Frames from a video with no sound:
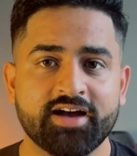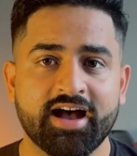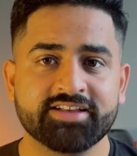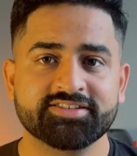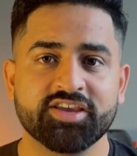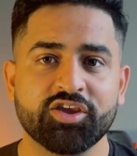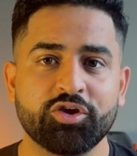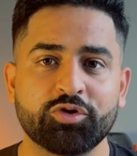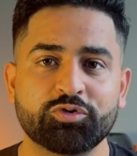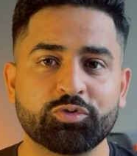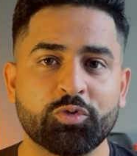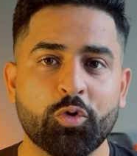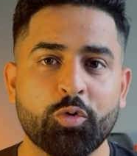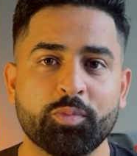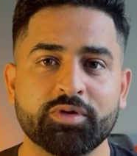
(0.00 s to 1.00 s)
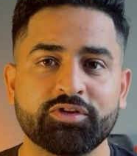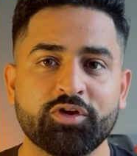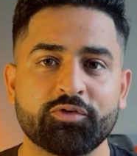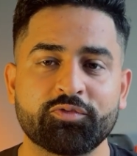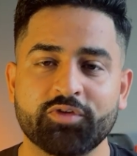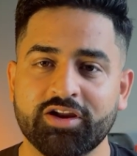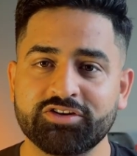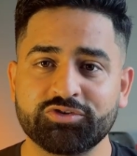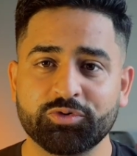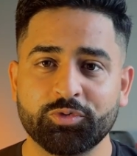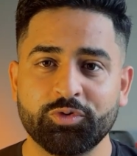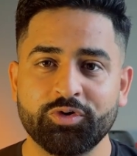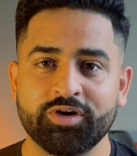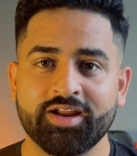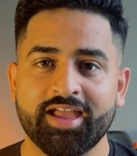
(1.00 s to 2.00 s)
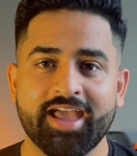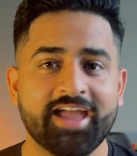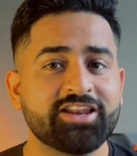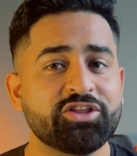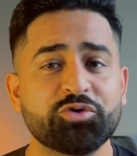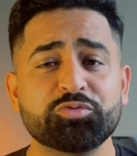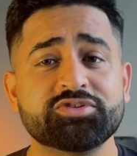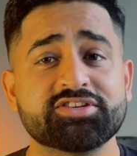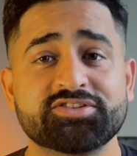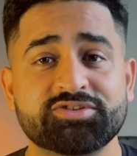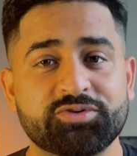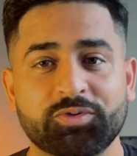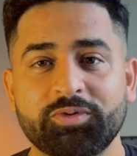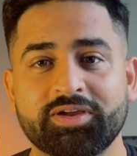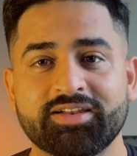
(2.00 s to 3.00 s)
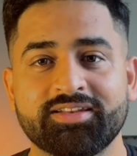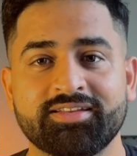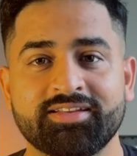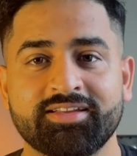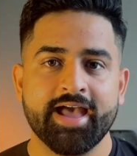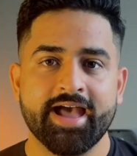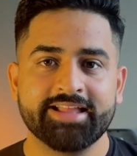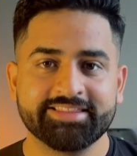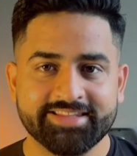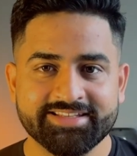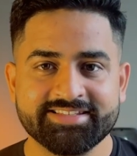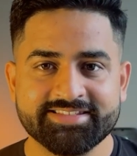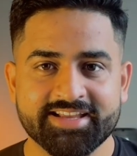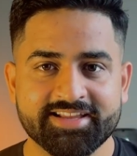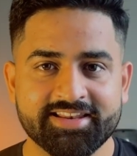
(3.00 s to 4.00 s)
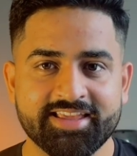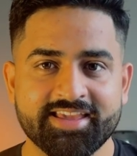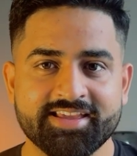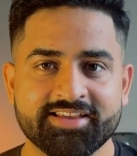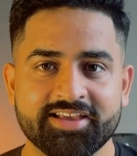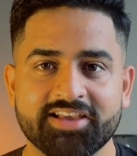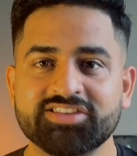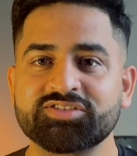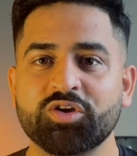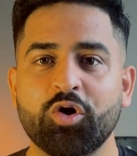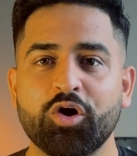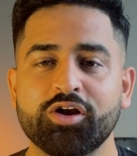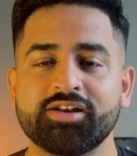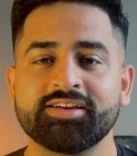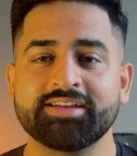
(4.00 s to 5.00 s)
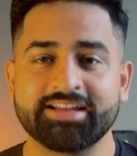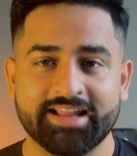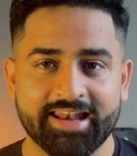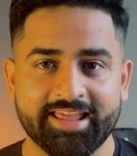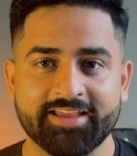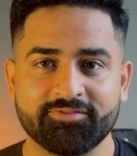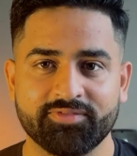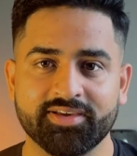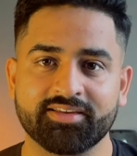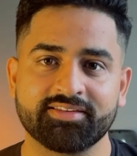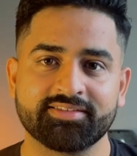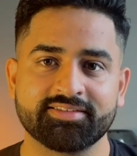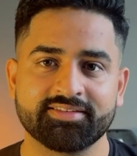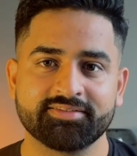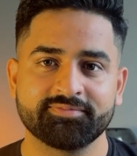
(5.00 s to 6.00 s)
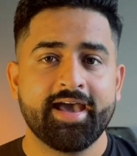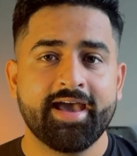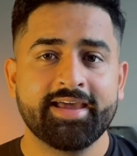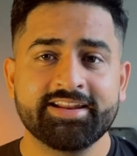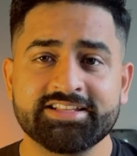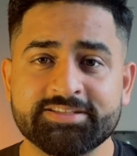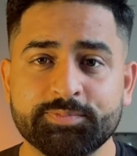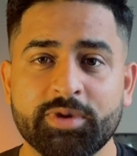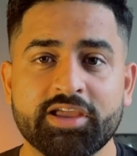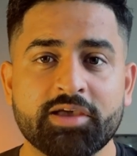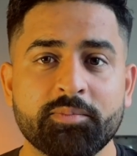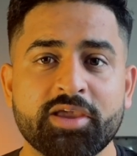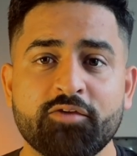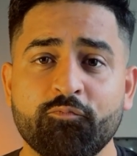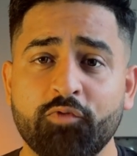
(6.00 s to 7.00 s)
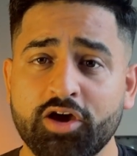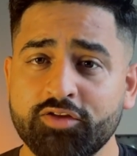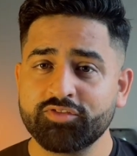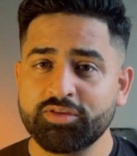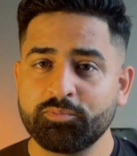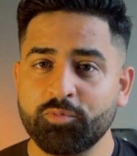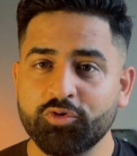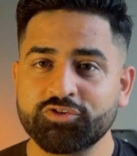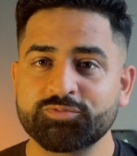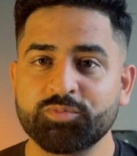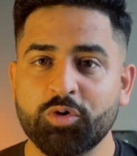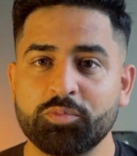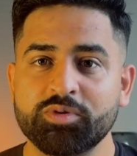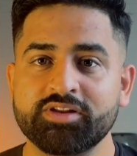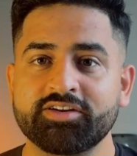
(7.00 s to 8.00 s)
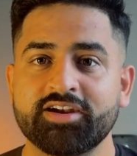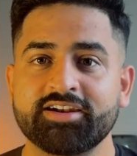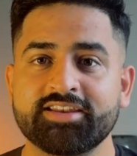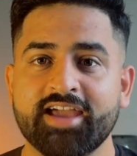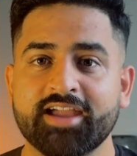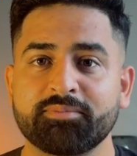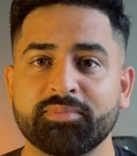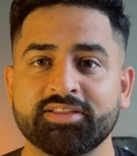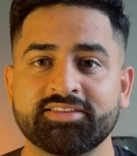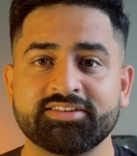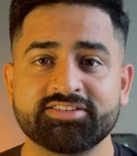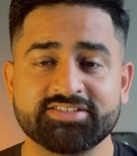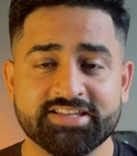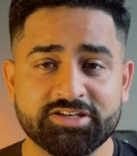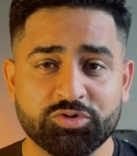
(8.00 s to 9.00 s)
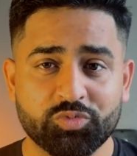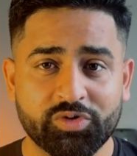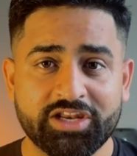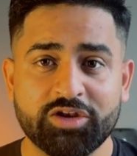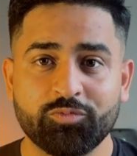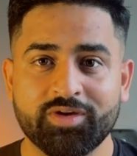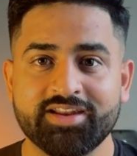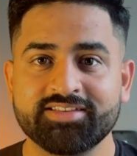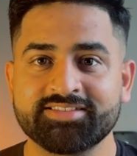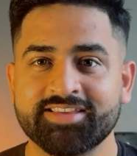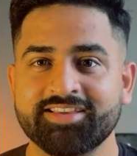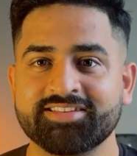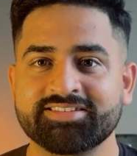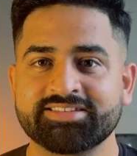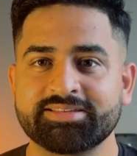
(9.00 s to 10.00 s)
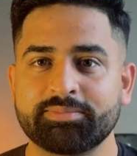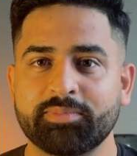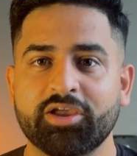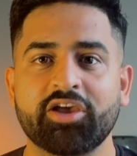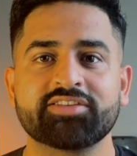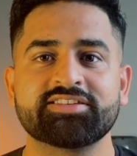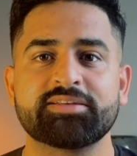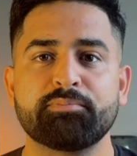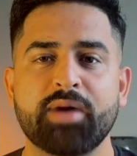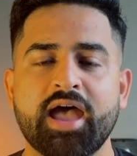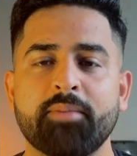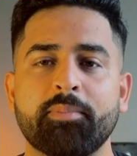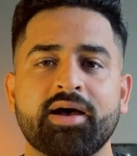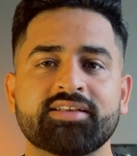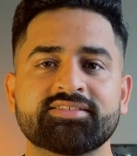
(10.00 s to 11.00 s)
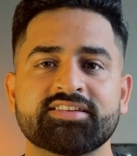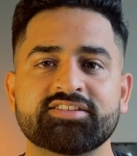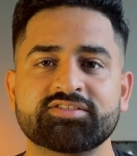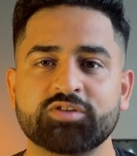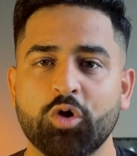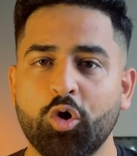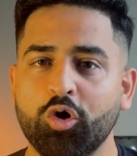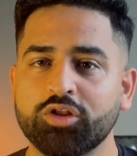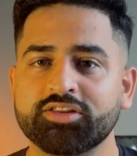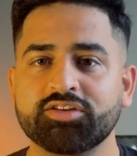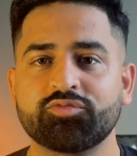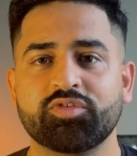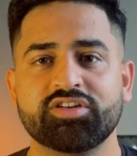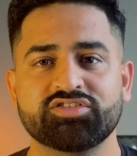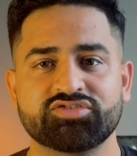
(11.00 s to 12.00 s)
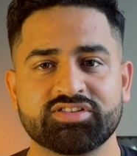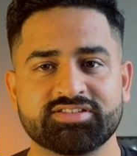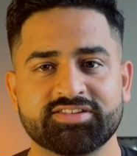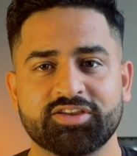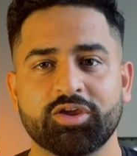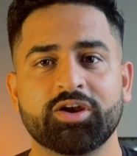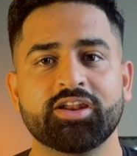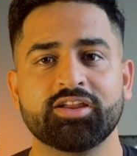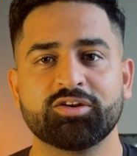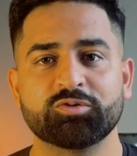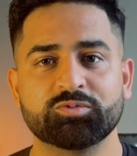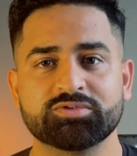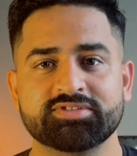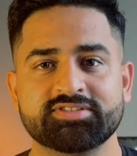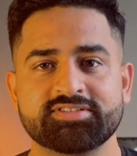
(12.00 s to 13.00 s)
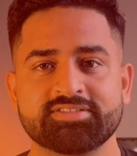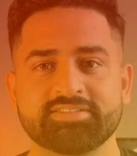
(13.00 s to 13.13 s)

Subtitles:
asking you to open your front door, and you just do it. And this technique is called ClickFix. And it's becoming one of the most popular attack methods in 2026 because it bypasses all the traditional security tools.